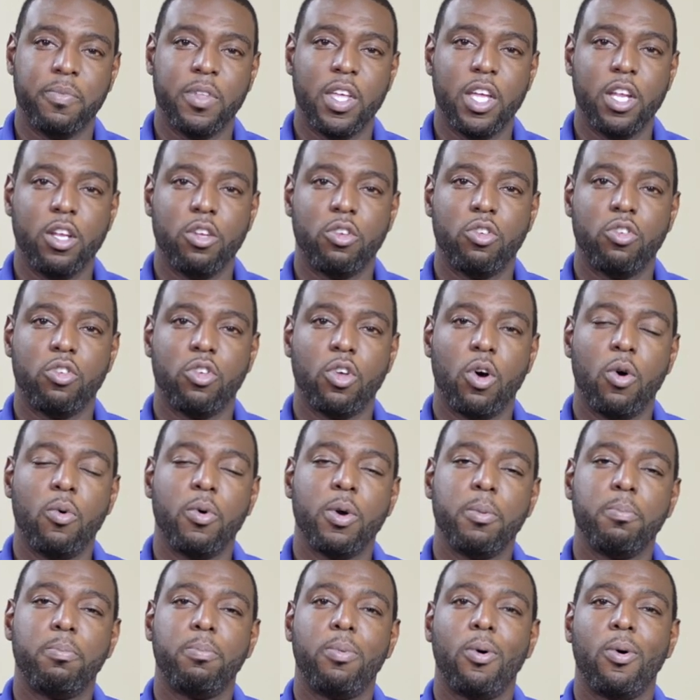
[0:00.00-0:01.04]
It is so
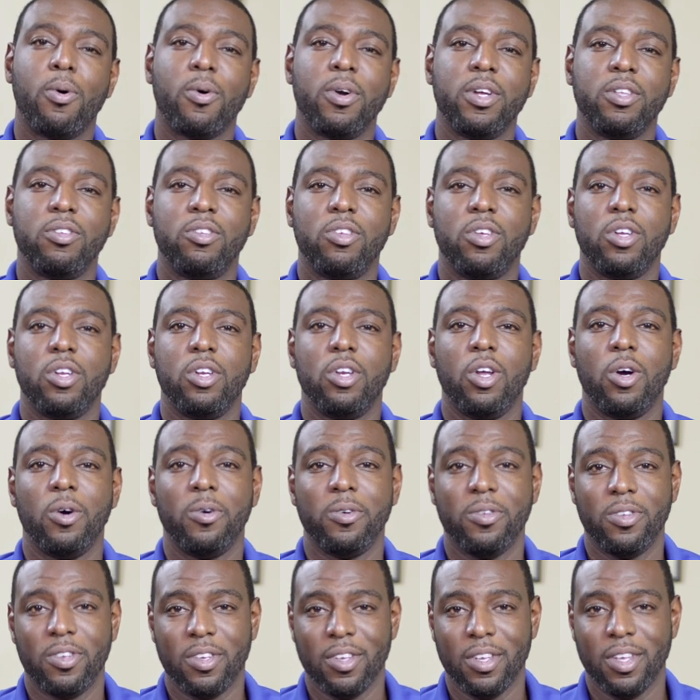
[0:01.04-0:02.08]
important to
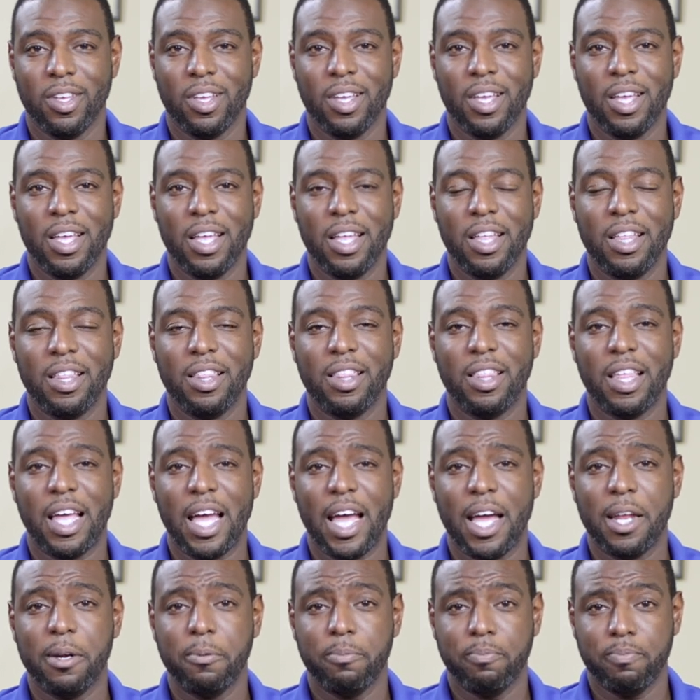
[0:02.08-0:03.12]
note
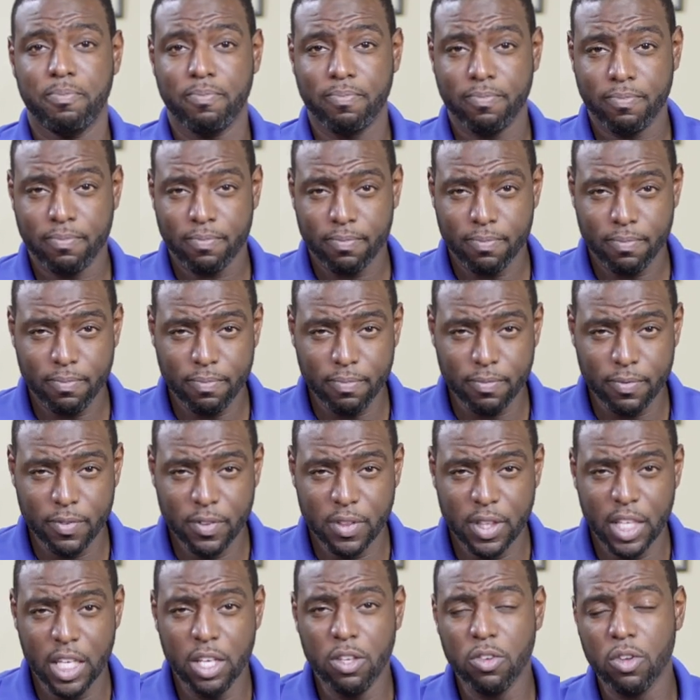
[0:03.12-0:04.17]
that
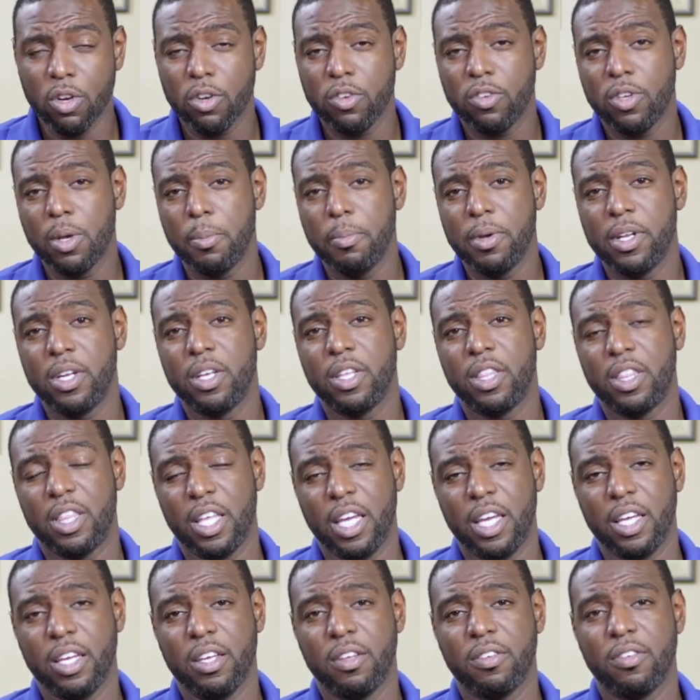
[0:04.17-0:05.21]
these are some of the
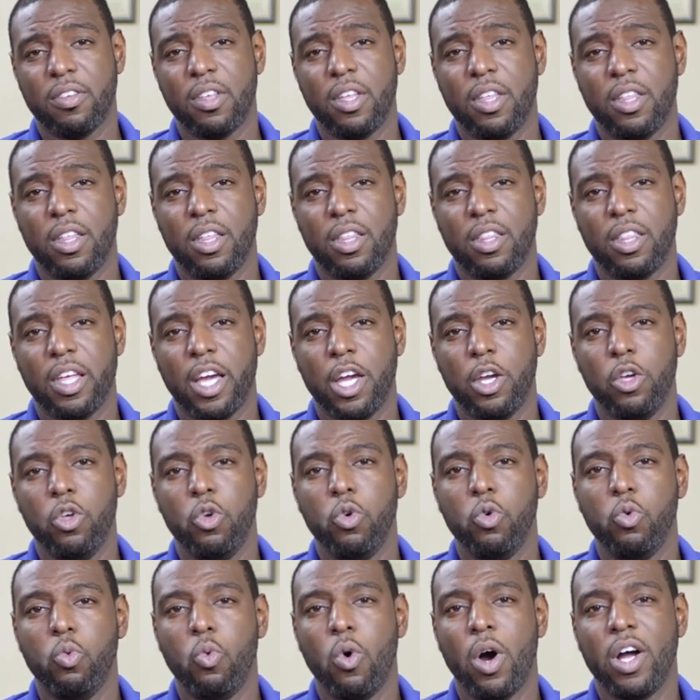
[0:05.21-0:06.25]
things that
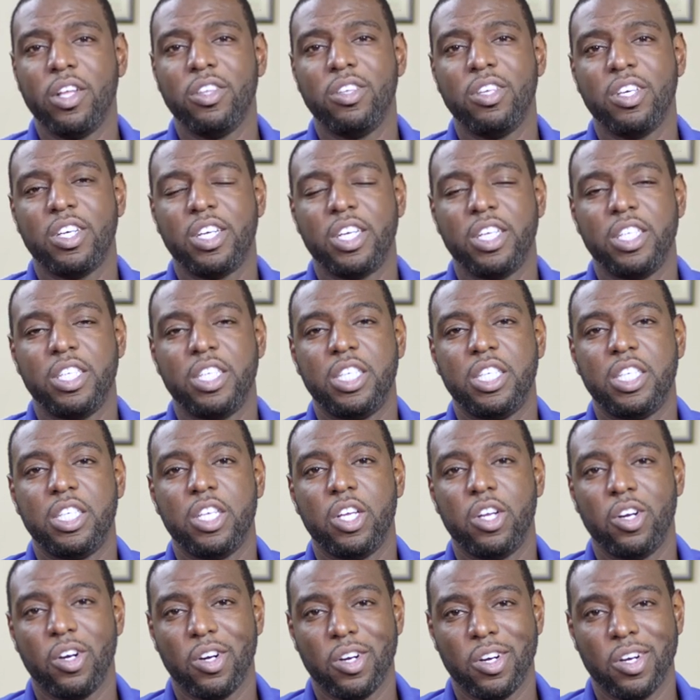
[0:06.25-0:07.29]
you want to
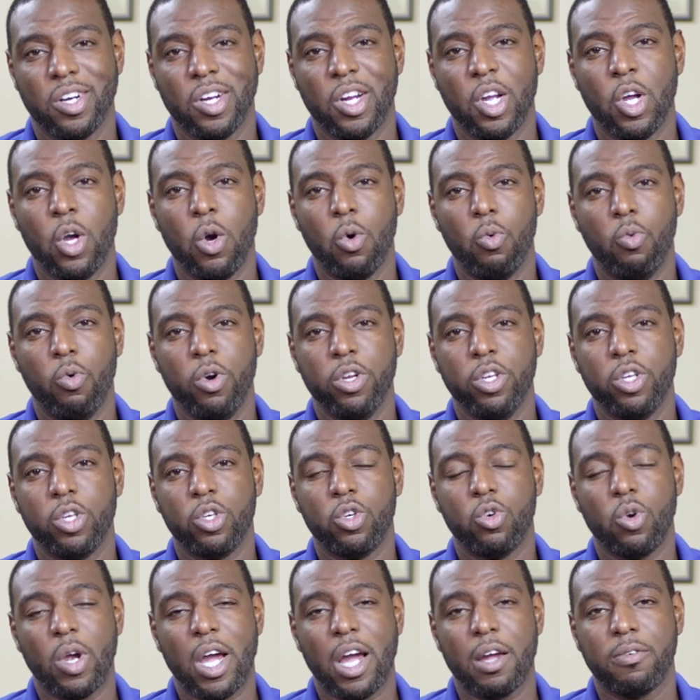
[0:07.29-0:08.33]
consider when you're
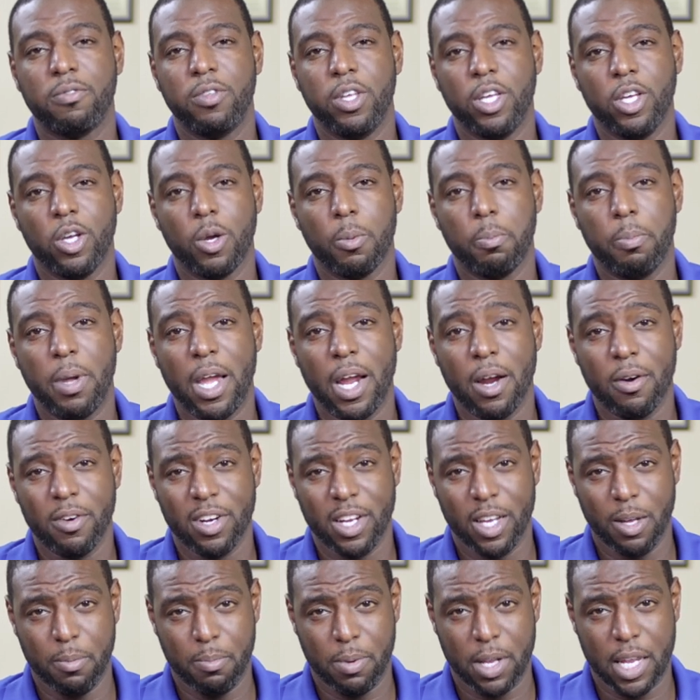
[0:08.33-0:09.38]
drafting your
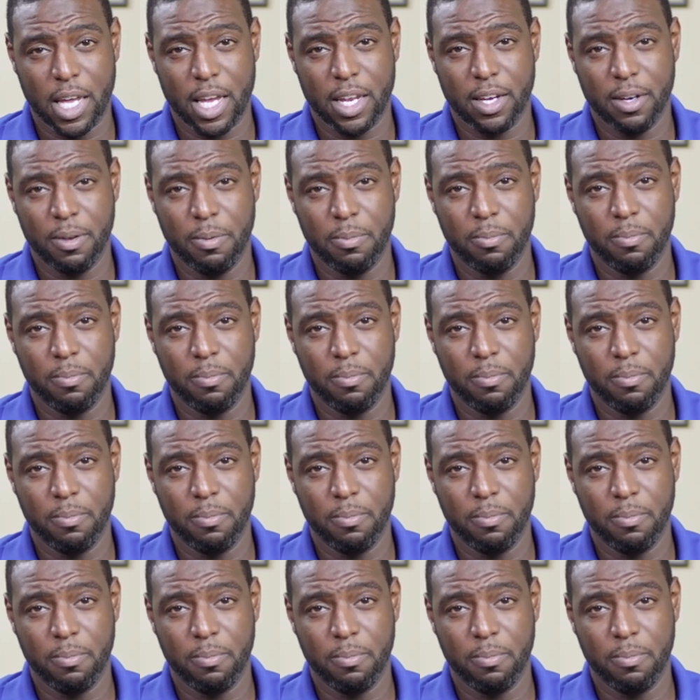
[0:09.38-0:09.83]
parenting plan.